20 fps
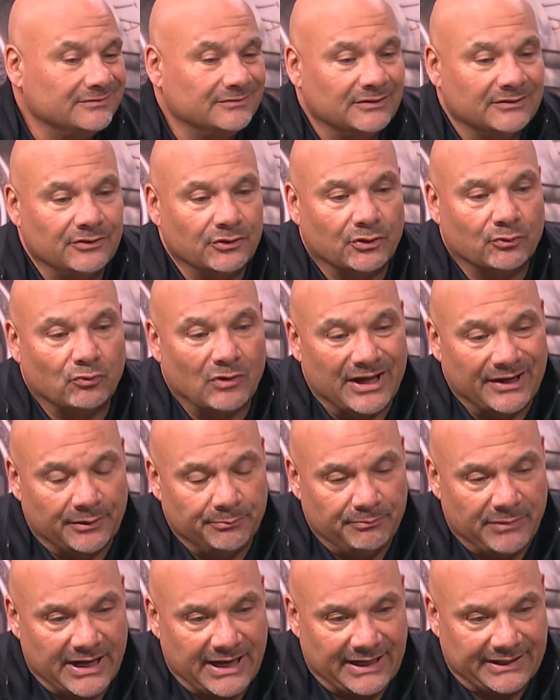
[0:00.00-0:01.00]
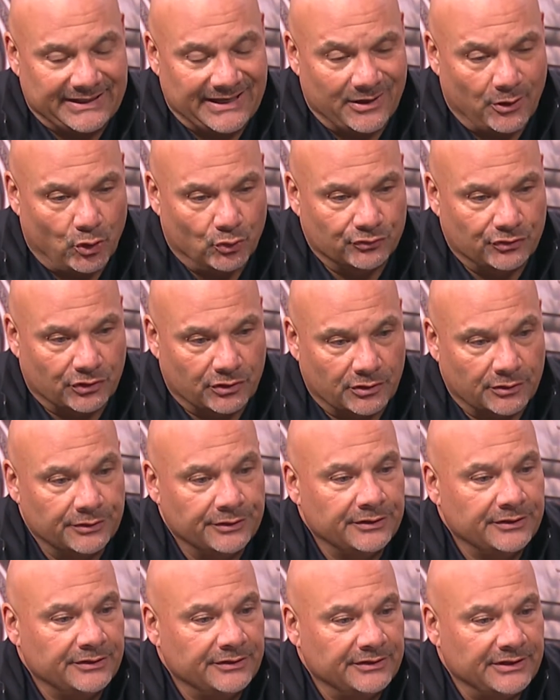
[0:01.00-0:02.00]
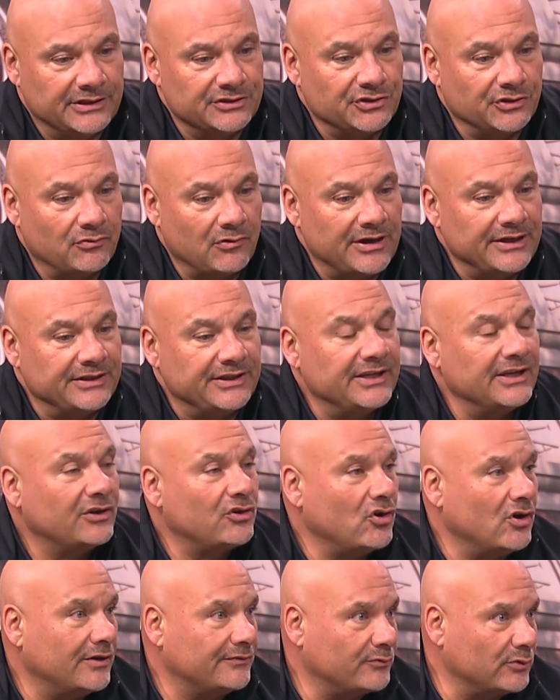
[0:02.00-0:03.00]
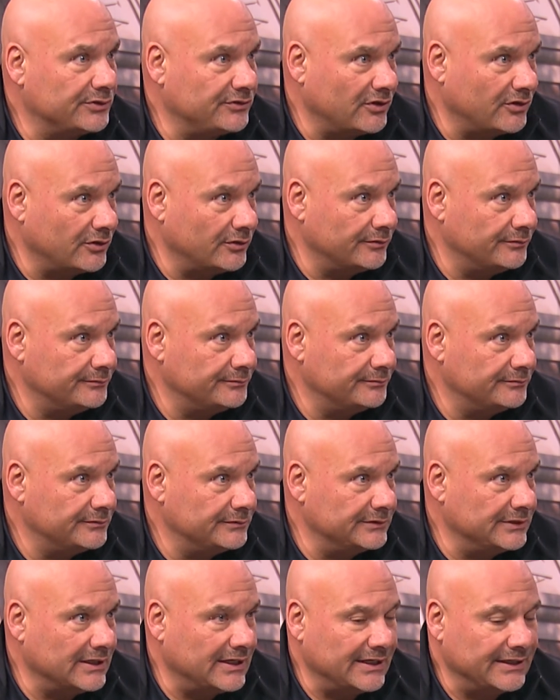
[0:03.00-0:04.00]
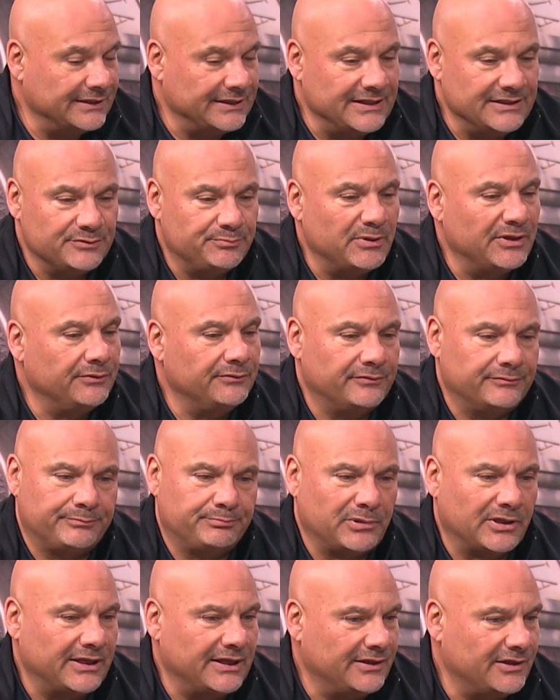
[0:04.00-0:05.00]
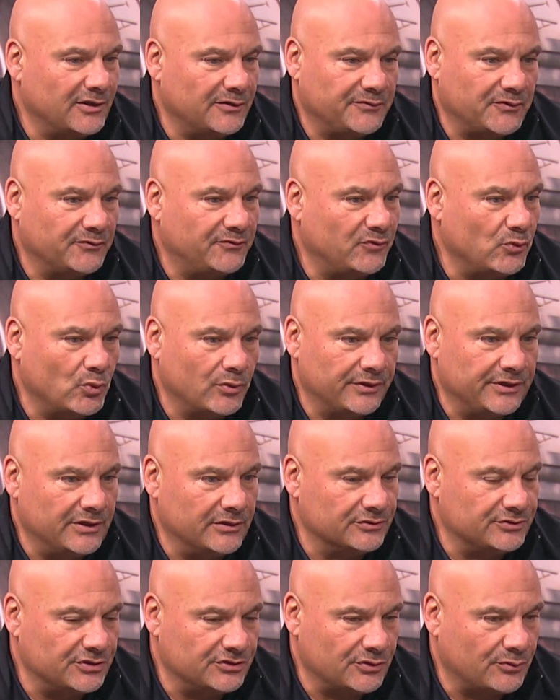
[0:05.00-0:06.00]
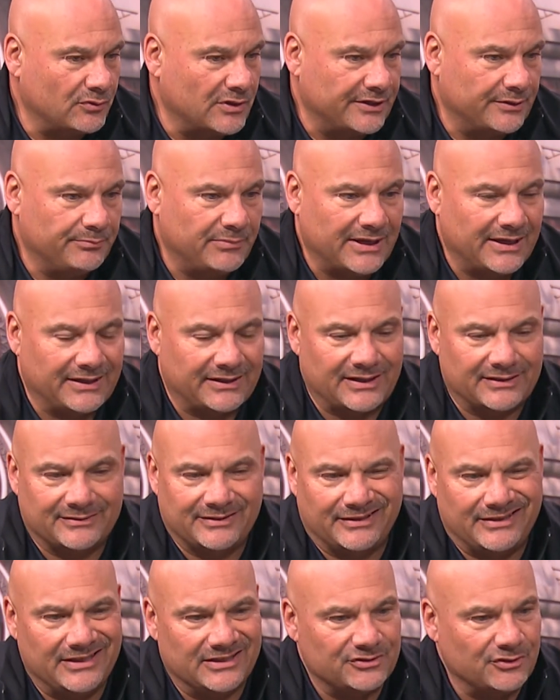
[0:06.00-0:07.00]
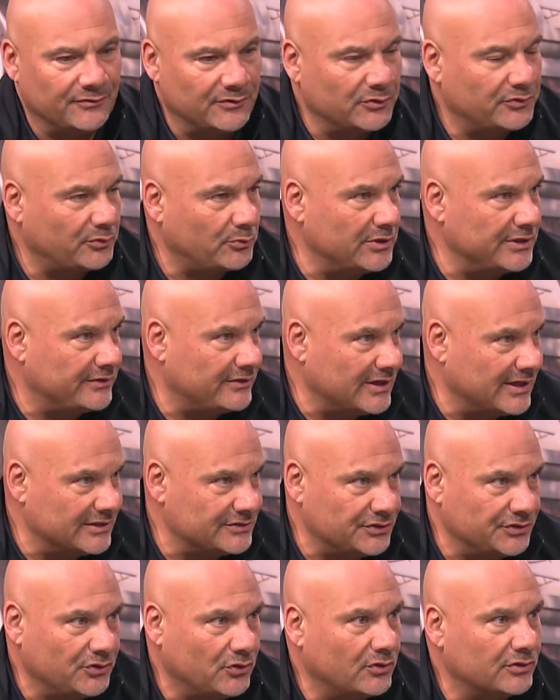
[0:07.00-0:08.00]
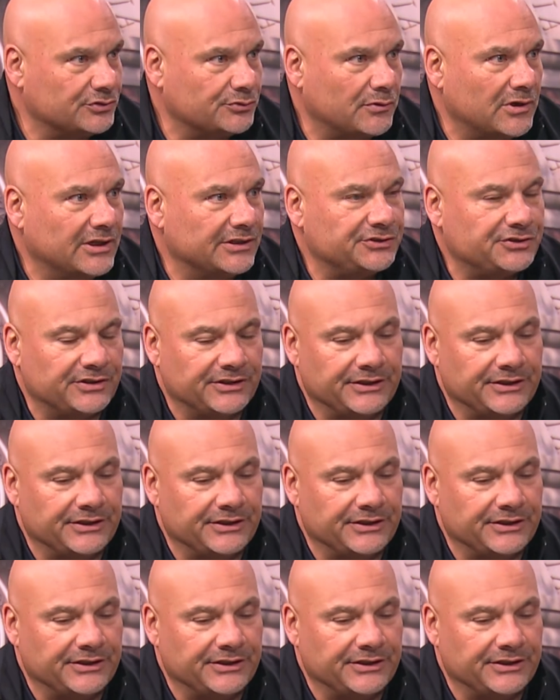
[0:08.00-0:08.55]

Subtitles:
Their running back, Elder, is a great kickoff return guy, and he's been playing there for 4 years as a running back. I think he has over 3,000 yards rushing.